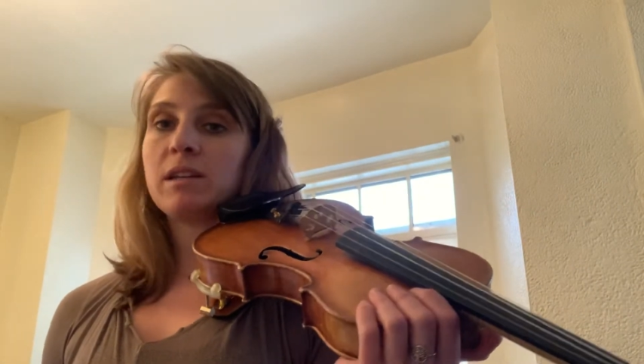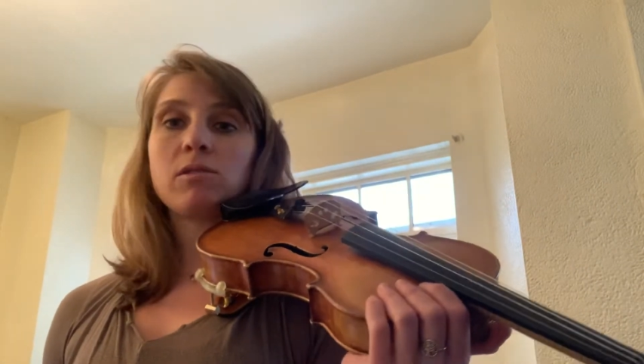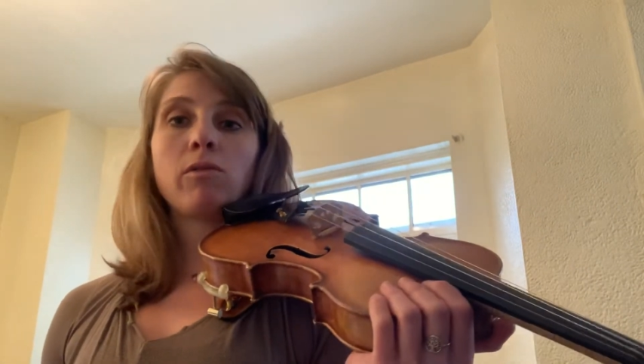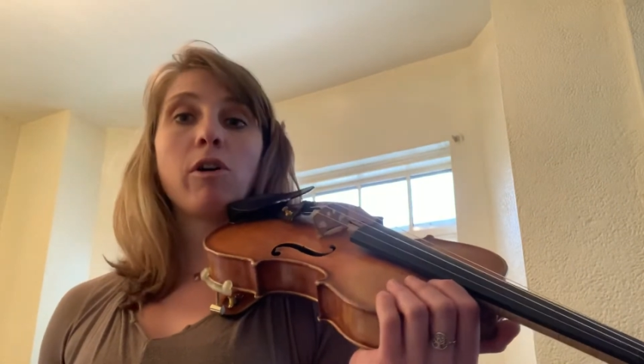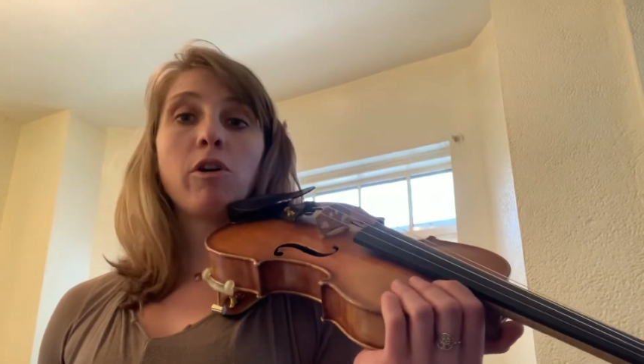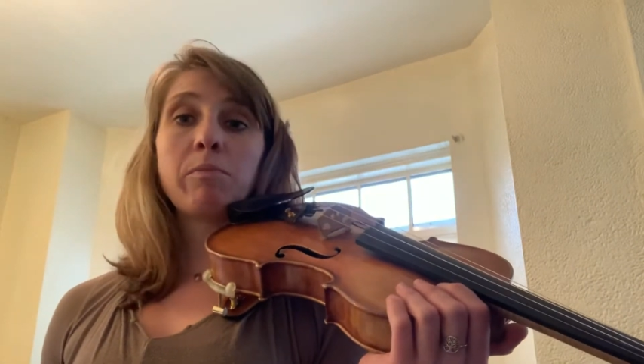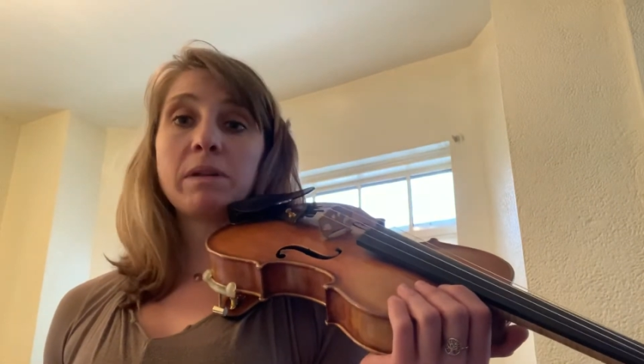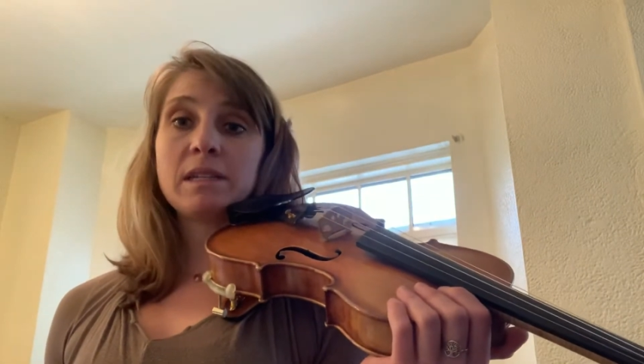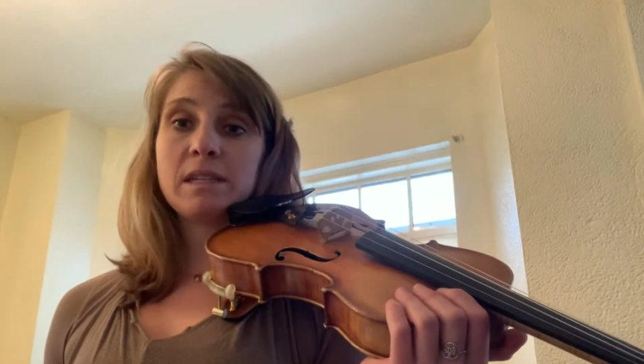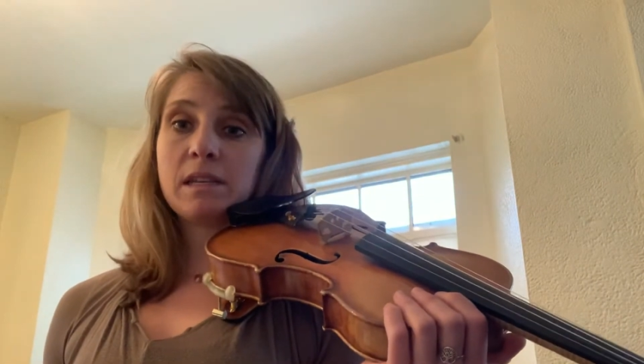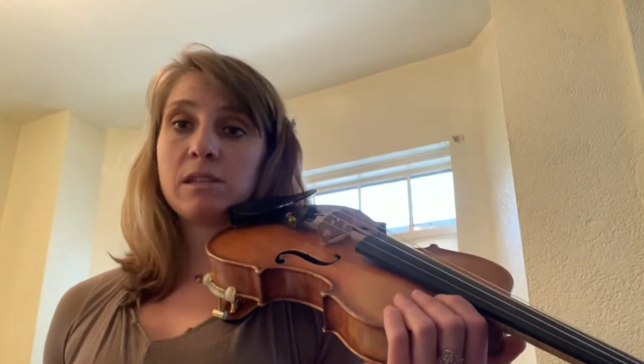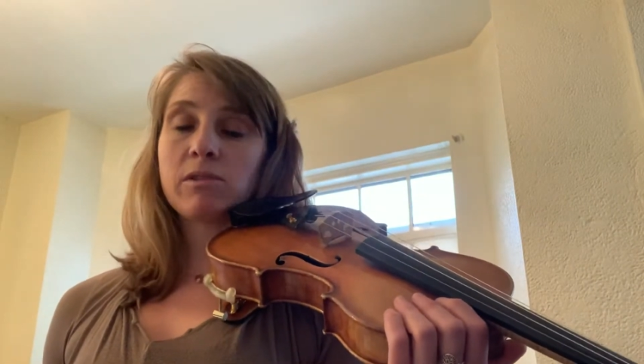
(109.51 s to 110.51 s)
So open
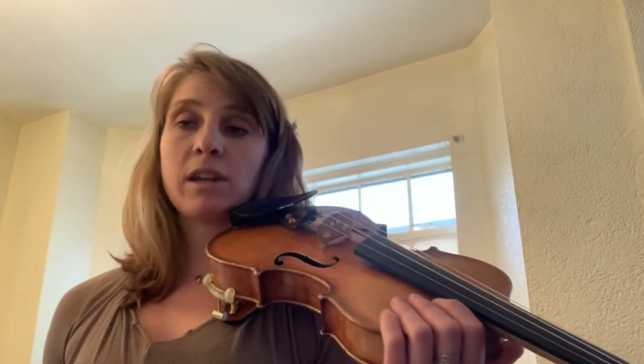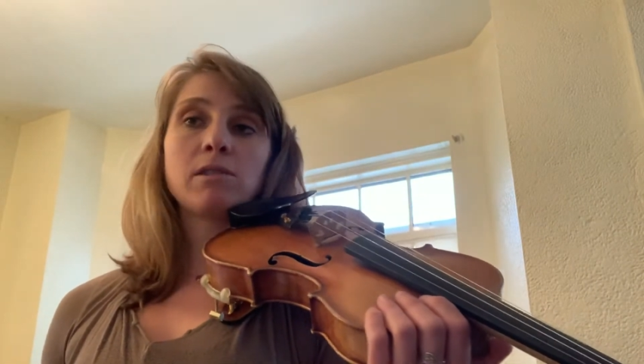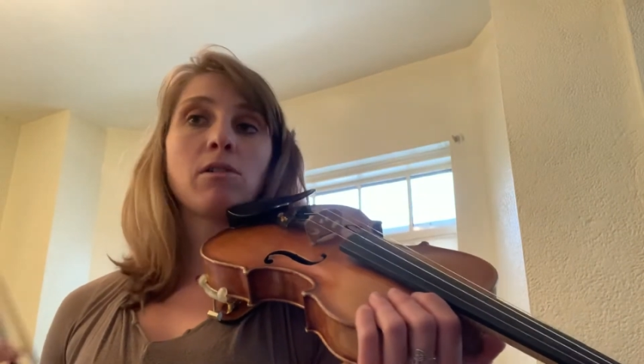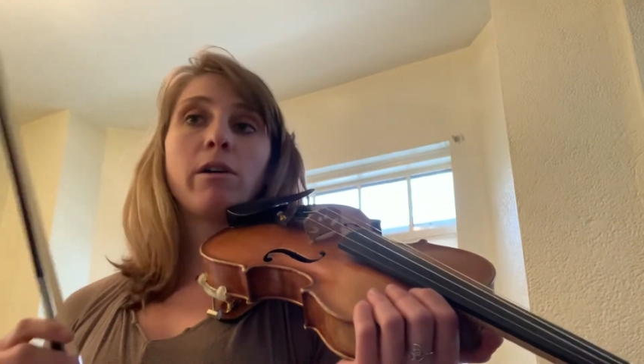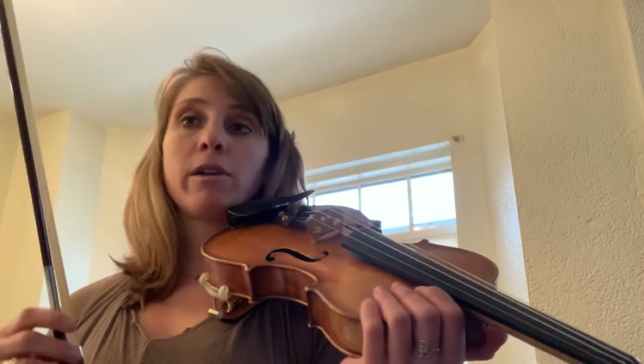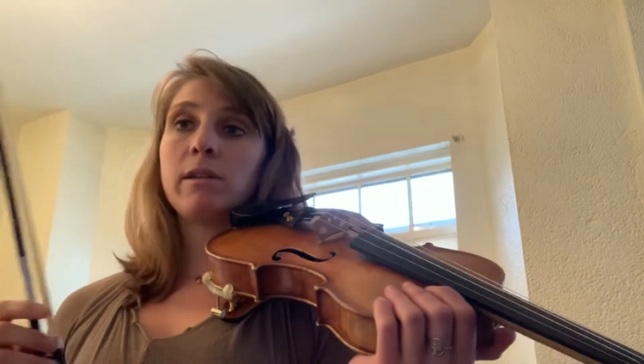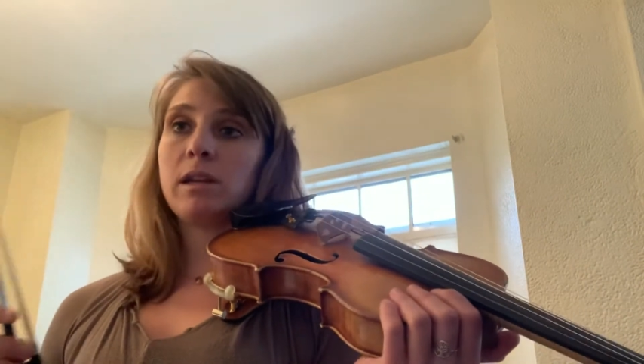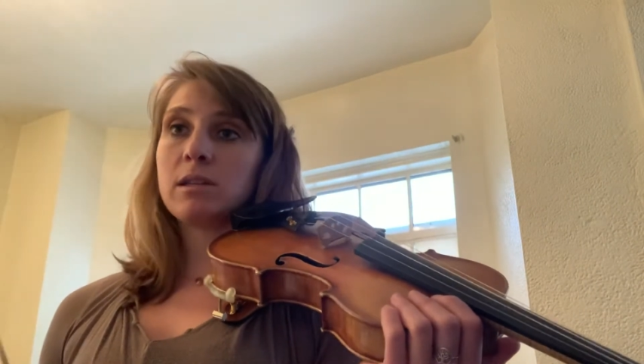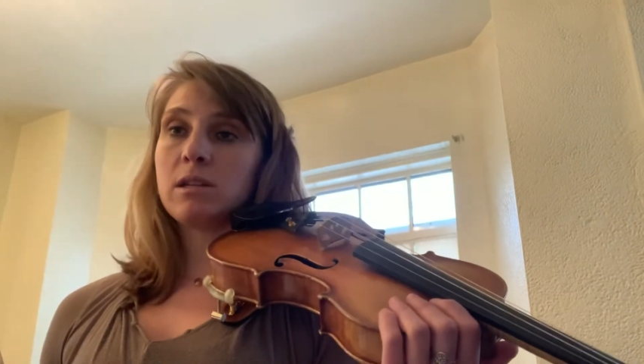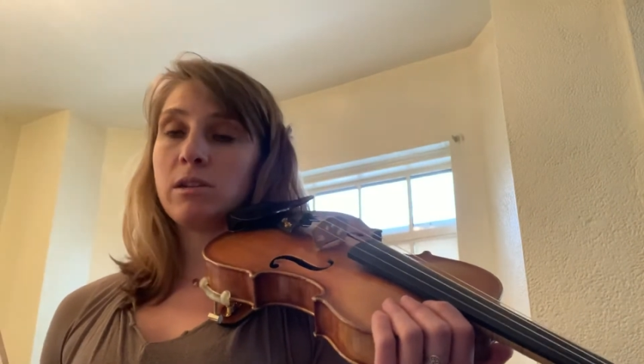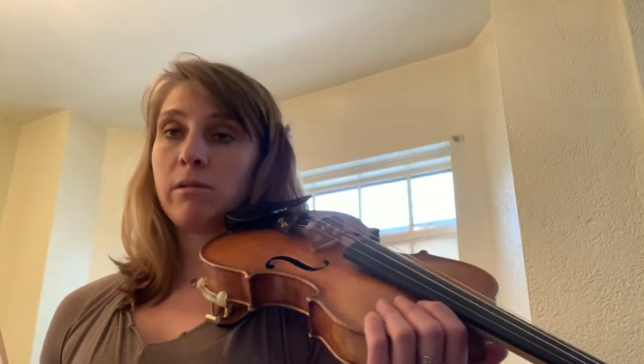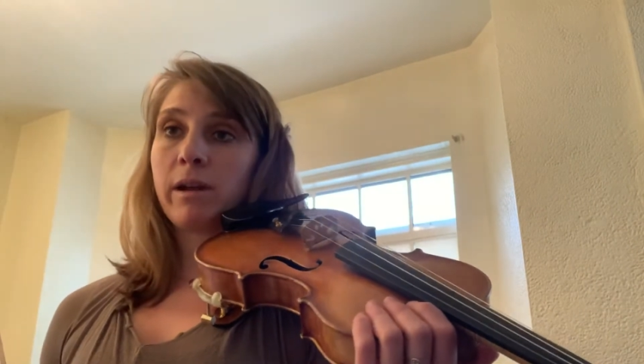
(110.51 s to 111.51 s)
D string is all you need to
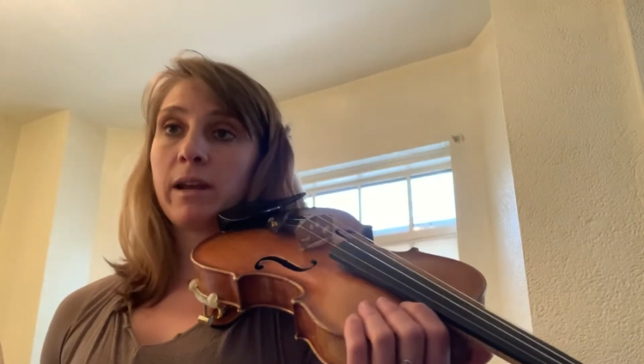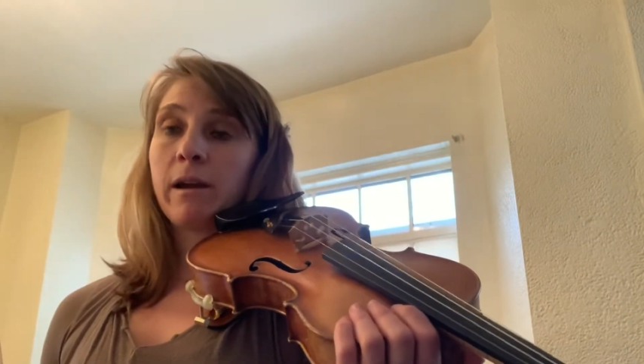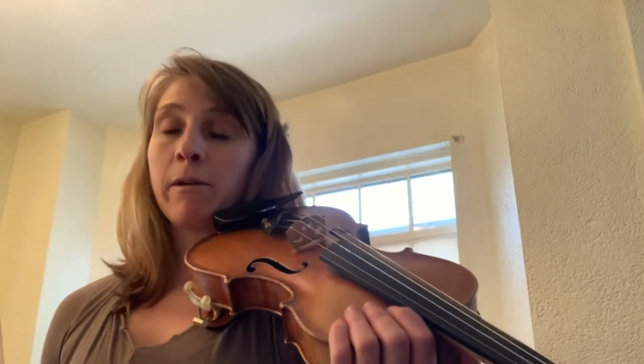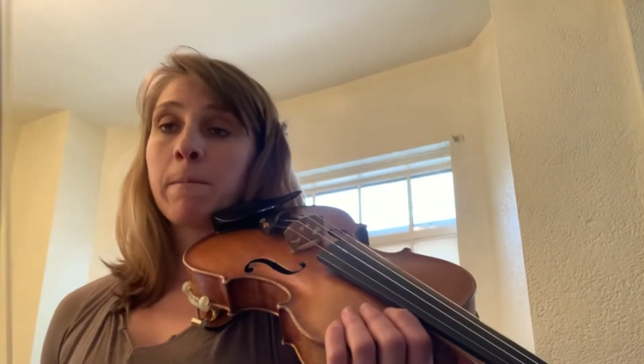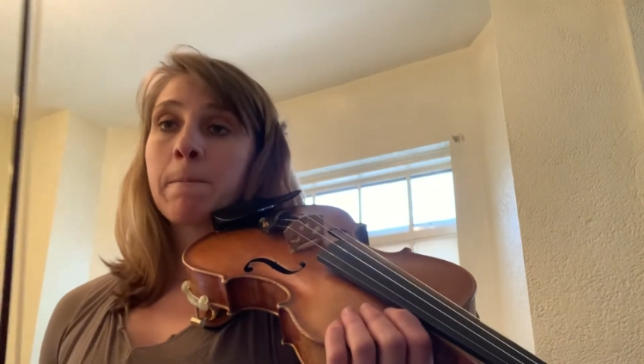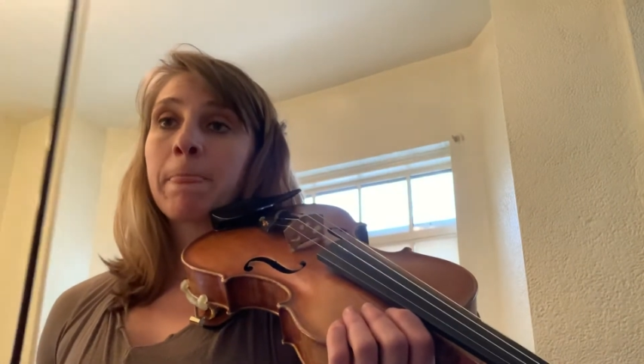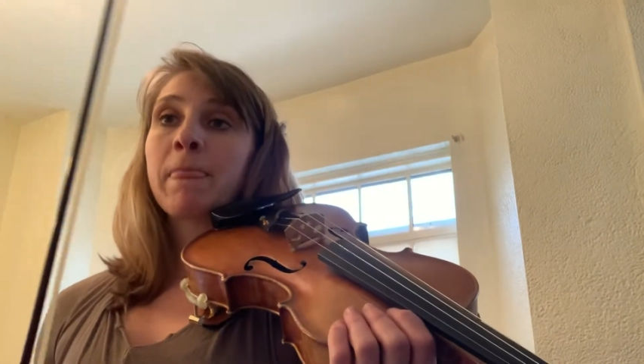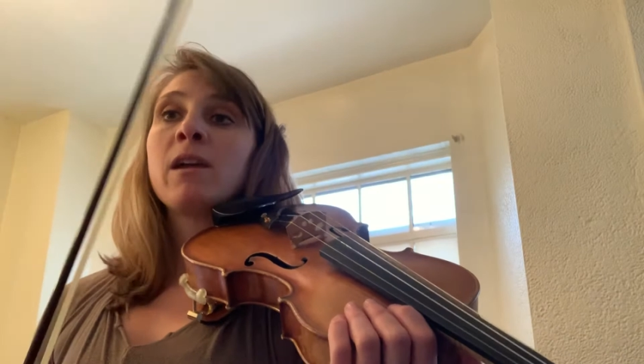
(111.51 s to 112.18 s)
do right now.